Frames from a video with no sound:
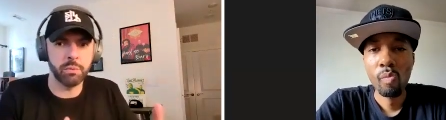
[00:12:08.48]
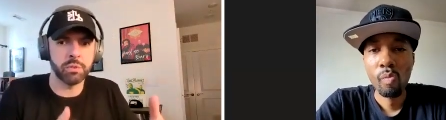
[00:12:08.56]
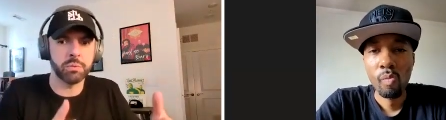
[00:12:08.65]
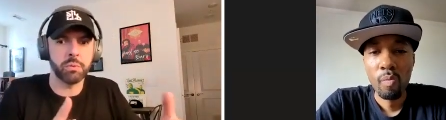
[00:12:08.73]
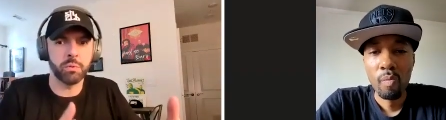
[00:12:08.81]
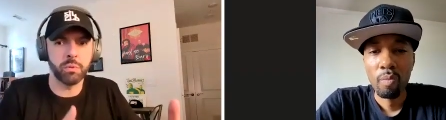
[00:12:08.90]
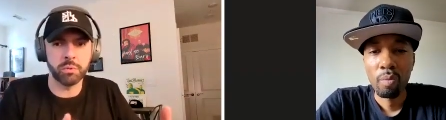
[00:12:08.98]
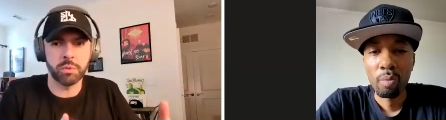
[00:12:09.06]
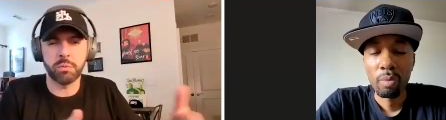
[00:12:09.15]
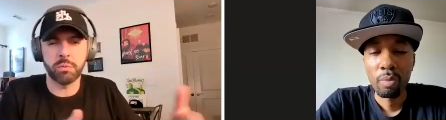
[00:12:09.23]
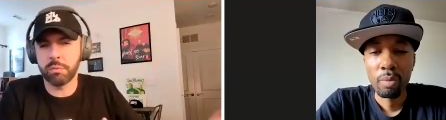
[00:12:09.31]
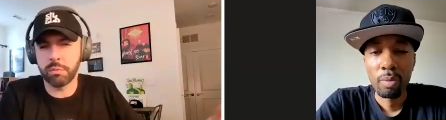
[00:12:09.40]
Speaker 1: he was, was
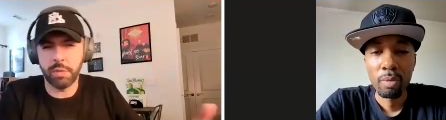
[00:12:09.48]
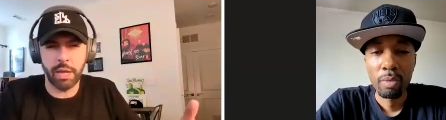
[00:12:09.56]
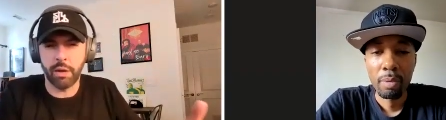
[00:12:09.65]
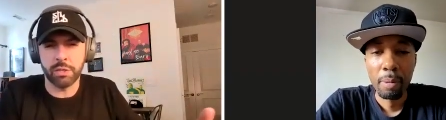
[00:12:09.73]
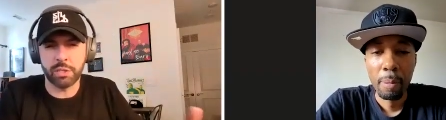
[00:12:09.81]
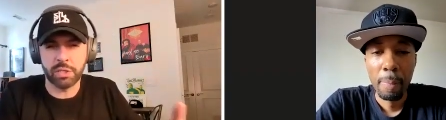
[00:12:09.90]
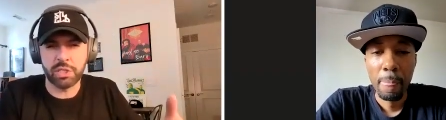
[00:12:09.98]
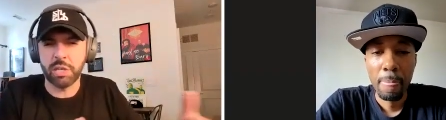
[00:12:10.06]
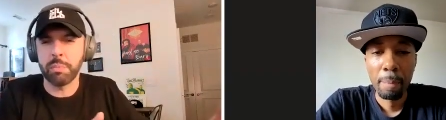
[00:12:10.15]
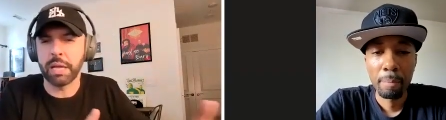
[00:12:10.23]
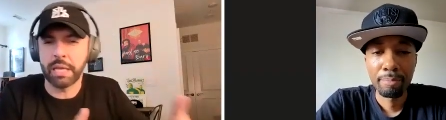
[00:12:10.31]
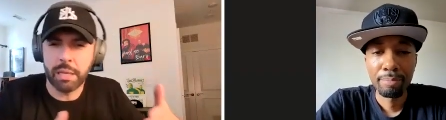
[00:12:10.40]
I don't know, it just
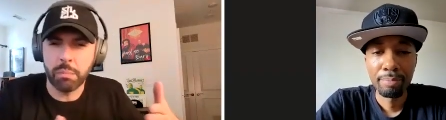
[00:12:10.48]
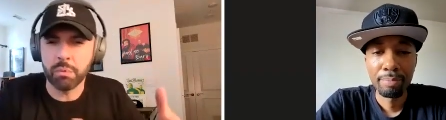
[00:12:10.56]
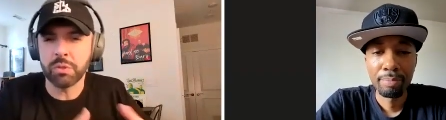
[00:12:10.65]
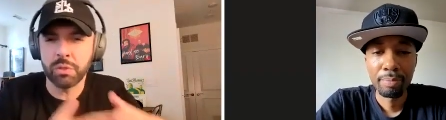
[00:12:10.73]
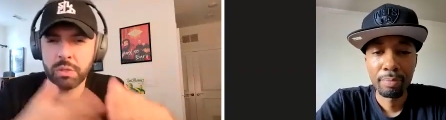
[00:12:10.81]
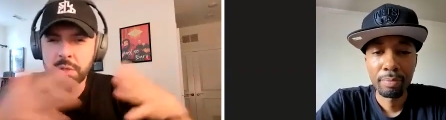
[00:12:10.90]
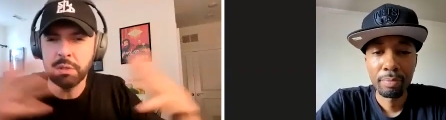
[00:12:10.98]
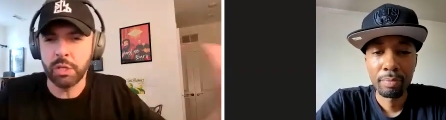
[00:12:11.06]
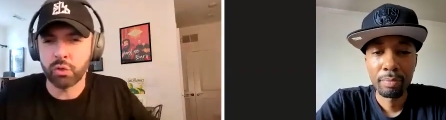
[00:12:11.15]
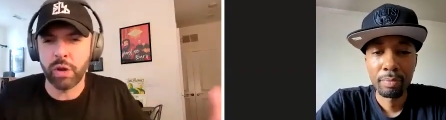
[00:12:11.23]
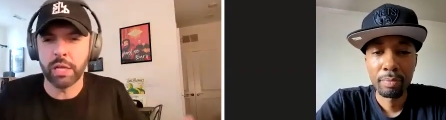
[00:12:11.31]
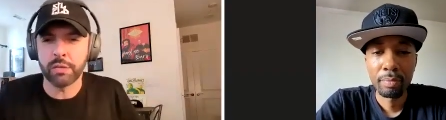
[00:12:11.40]
seemed like he was he
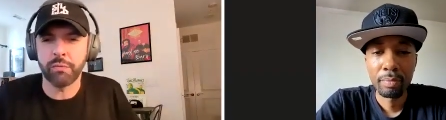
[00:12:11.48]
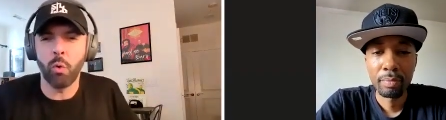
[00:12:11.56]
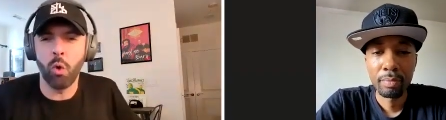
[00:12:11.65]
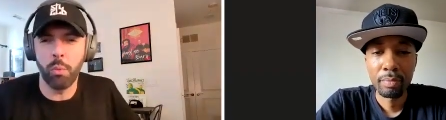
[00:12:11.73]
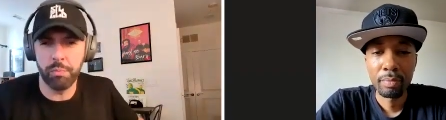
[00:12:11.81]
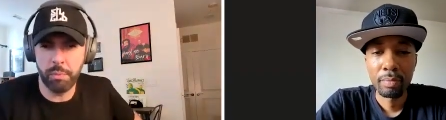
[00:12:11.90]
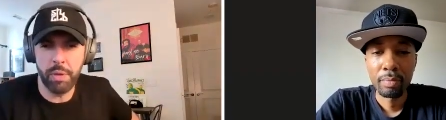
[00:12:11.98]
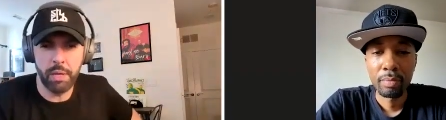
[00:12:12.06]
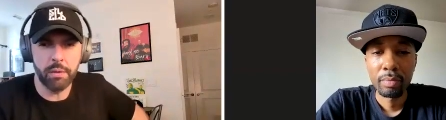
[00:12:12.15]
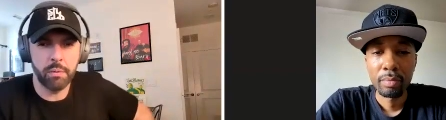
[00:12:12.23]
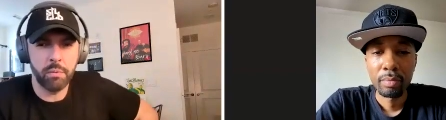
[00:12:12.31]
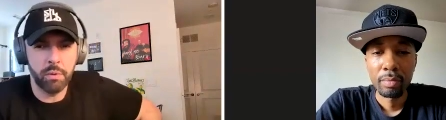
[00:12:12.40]
transformed a
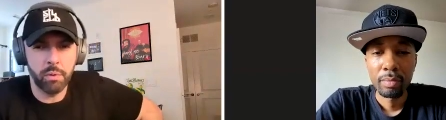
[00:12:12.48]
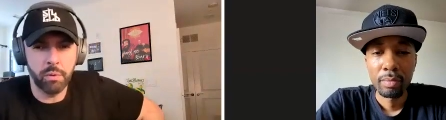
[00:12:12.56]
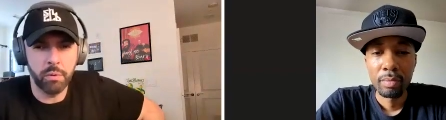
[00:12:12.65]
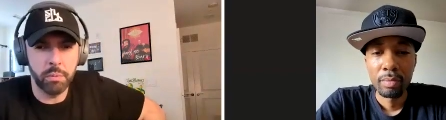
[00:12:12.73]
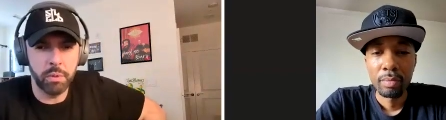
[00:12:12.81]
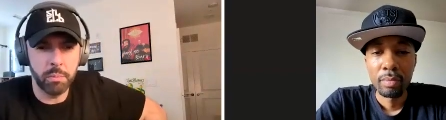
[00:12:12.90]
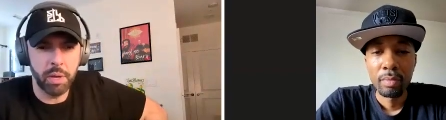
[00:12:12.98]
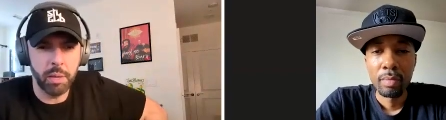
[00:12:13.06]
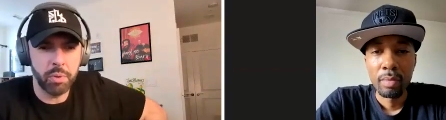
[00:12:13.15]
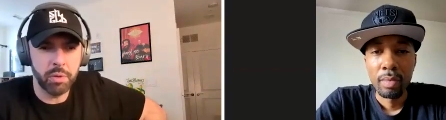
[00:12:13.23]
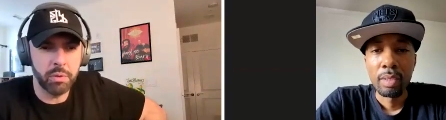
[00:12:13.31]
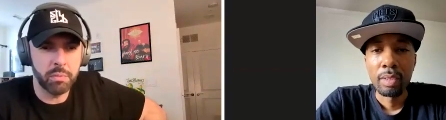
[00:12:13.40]
bit. You know what I mean? In my
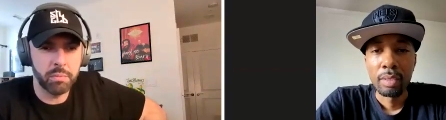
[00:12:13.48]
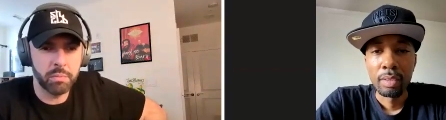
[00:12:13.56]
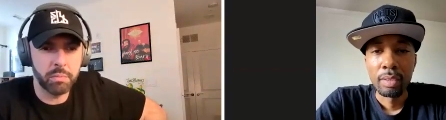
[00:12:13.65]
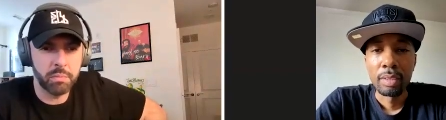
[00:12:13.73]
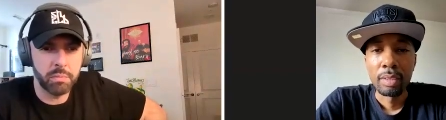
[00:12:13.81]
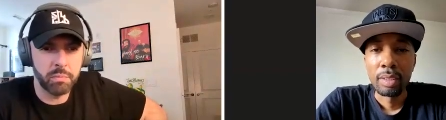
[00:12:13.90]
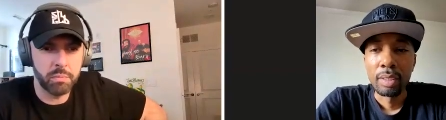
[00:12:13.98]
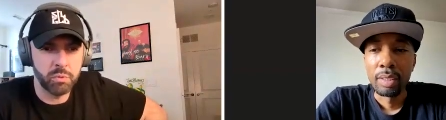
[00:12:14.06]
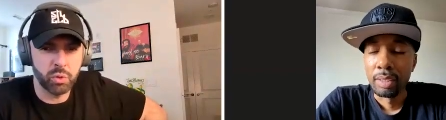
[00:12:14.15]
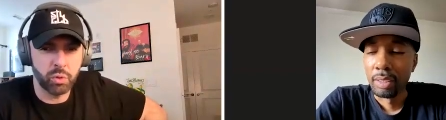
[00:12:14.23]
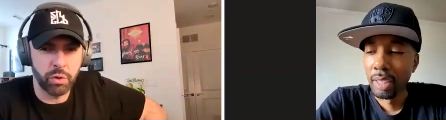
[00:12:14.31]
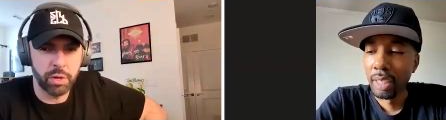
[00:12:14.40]
opinion.
Speaker 2: Would
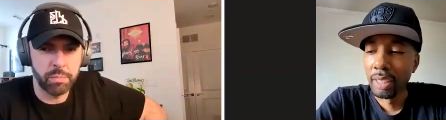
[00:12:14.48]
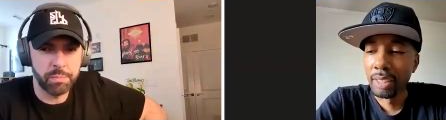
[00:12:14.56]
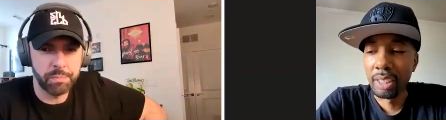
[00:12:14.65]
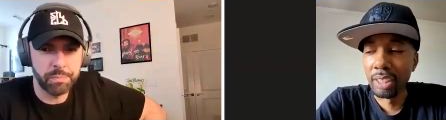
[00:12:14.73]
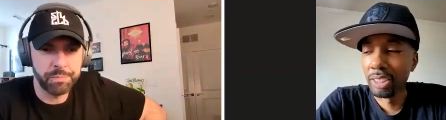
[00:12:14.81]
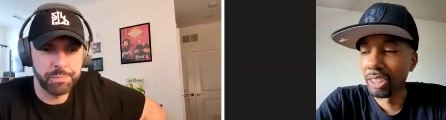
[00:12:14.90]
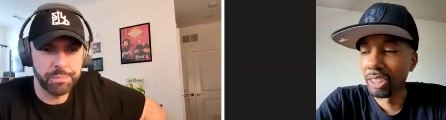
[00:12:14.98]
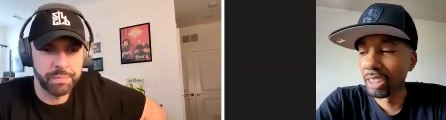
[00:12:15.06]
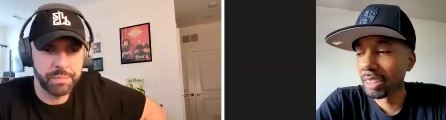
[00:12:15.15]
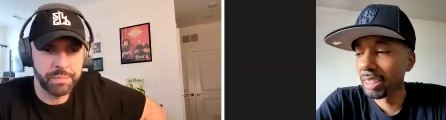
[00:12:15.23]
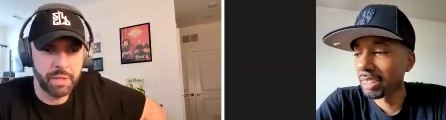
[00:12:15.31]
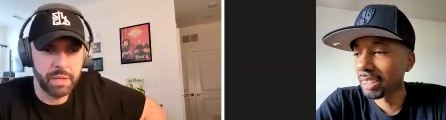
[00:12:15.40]
you agree? Yeah, he
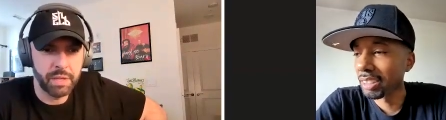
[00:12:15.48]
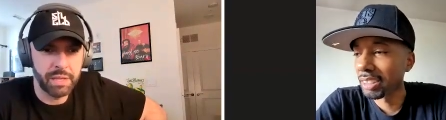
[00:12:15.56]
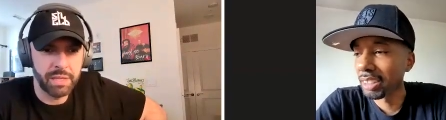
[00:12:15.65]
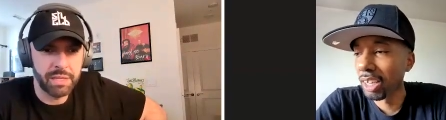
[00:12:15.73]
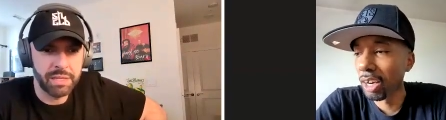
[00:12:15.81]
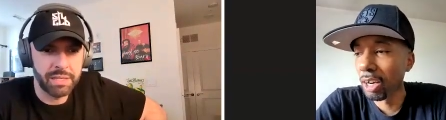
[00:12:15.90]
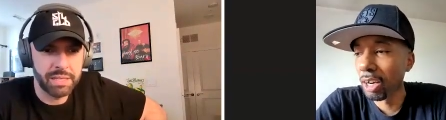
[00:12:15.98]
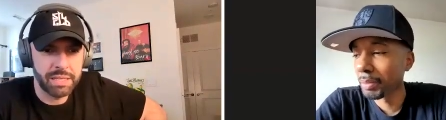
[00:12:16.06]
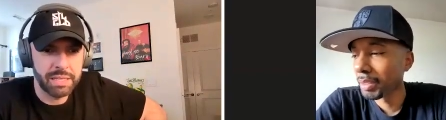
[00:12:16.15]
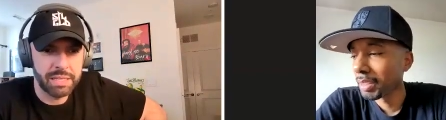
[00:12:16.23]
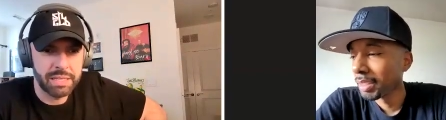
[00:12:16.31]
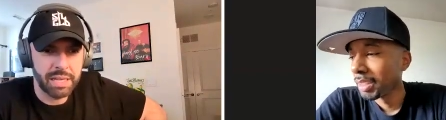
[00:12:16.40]
just he just
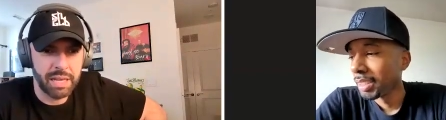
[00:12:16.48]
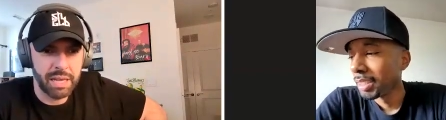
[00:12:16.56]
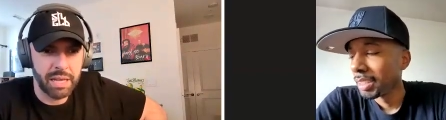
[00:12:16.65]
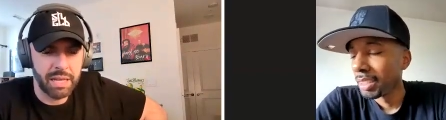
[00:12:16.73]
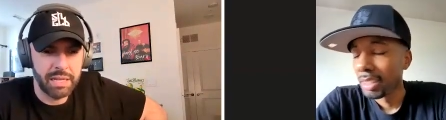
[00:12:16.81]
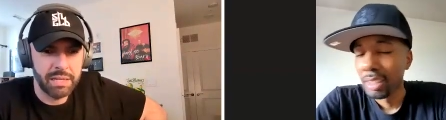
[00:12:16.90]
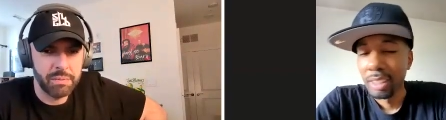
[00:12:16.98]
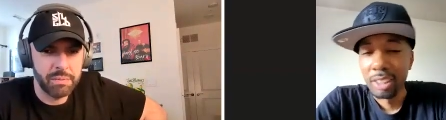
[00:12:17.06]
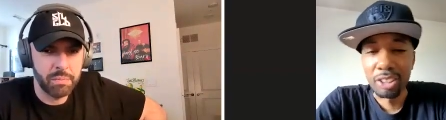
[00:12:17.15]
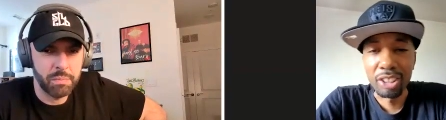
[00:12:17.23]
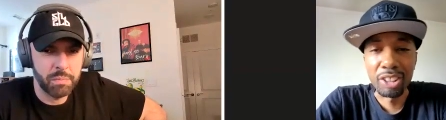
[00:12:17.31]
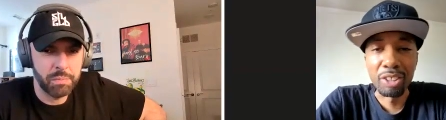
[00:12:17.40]
um
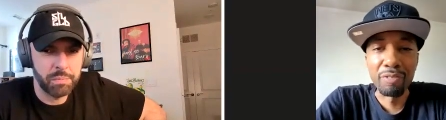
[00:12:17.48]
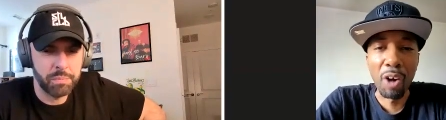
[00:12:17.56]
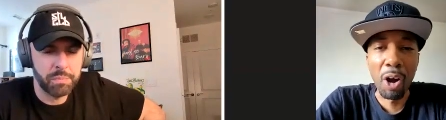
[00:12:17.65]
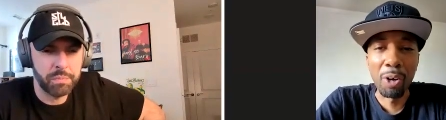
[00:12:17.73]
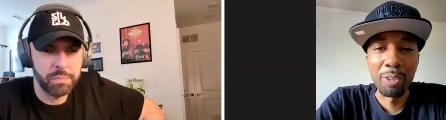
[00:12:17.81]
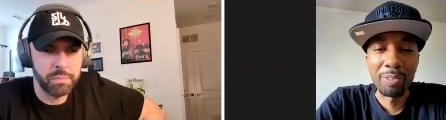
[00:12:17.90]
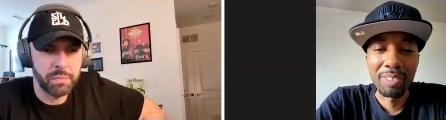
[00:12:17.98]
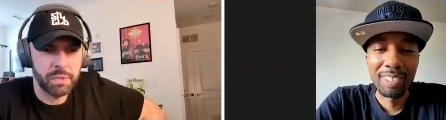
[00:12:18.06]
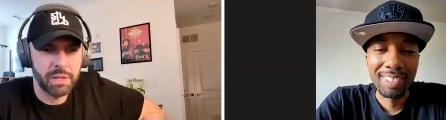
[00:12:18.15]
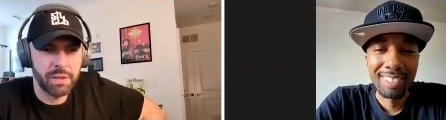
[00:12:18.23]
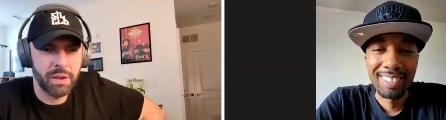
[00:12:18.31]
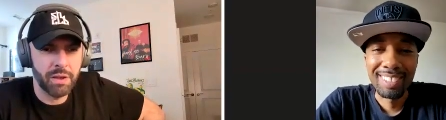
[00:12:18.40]
he just
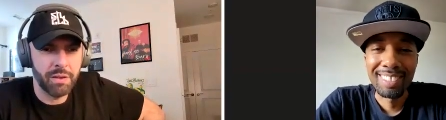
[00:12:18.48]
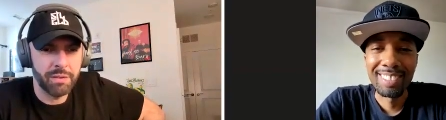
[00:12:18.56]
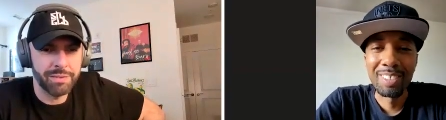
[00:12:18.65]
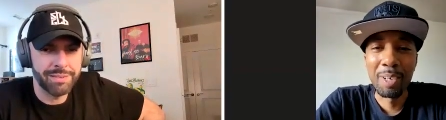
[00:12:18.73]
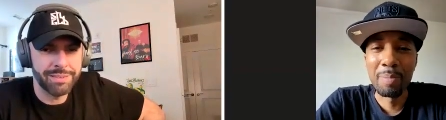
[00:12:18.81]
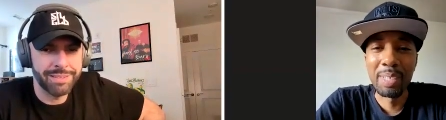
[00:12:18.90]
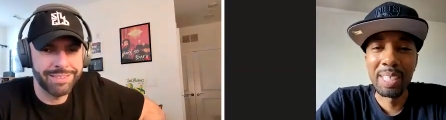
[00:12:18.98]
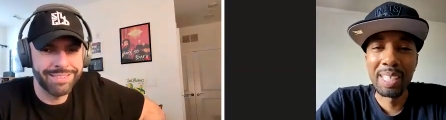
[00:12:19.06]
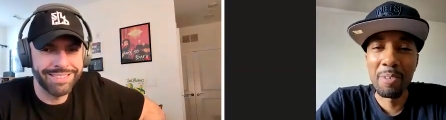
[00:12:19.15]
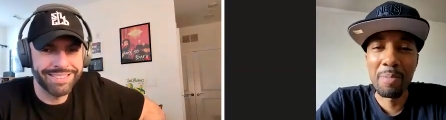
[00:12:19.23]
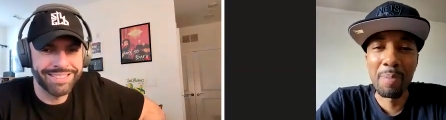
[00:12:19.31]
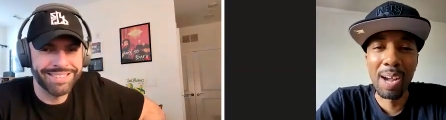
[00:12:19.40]
evolved. You know what I
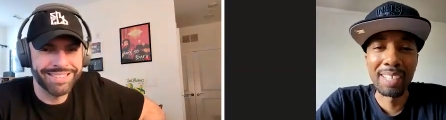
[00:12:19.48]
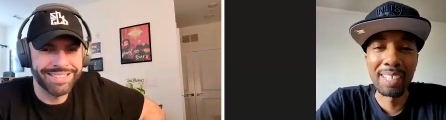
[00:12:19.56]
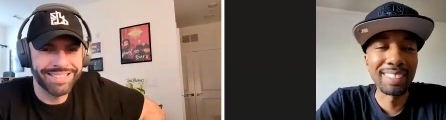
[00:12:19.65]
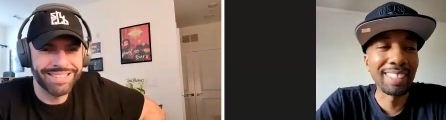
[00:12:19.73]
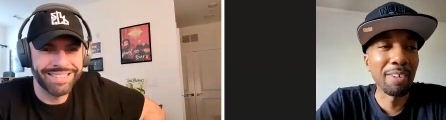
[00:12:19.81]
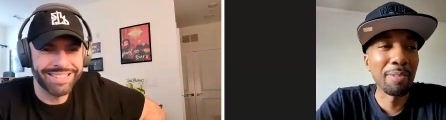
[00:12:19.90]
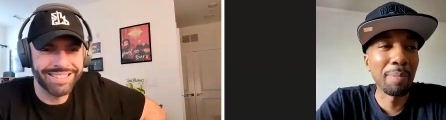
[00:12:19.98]
mean? Everybody